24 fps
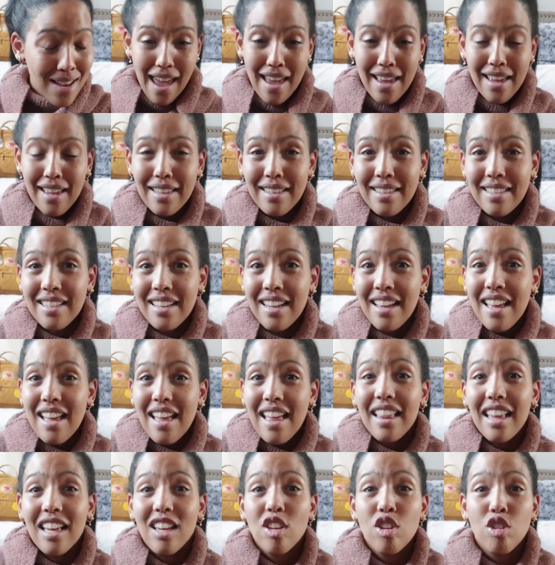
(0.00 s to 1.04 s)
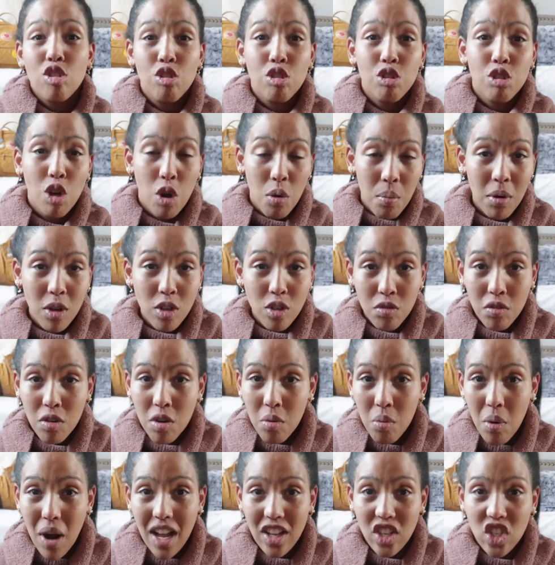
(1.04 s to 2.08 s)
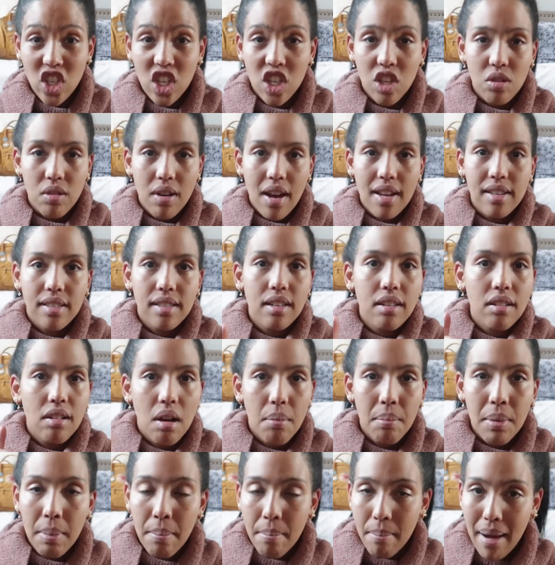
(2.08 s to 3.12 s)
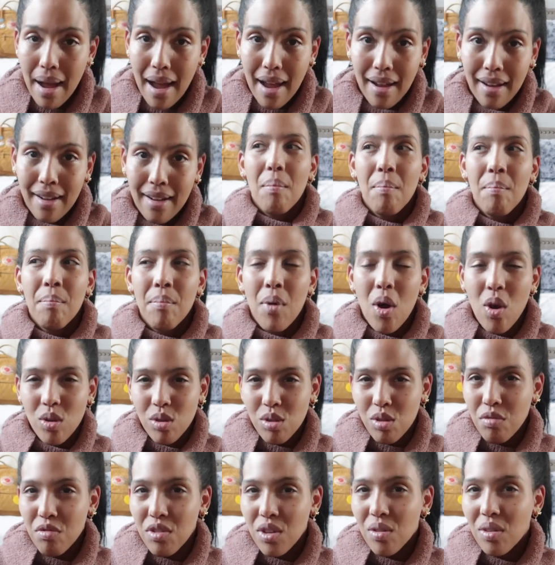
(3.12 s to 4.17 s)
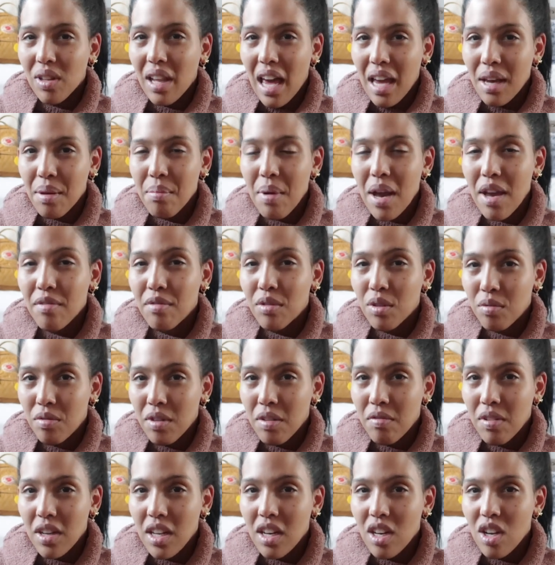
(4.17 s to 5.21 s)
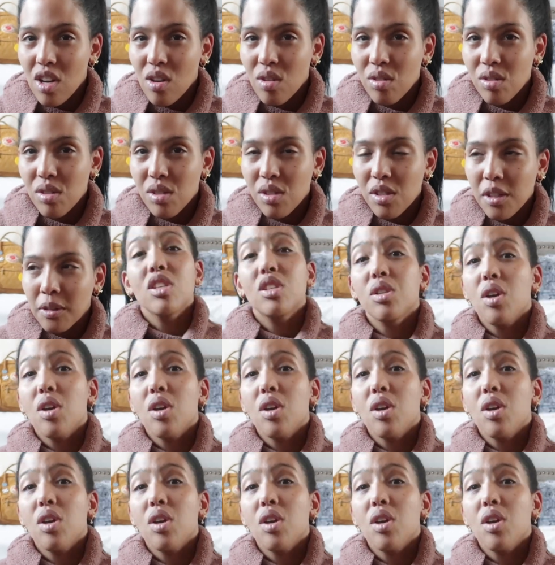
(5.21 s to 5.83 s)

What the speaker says: And thank you so much for watching. You guys are coming back. Most of you like my Vuvi videos.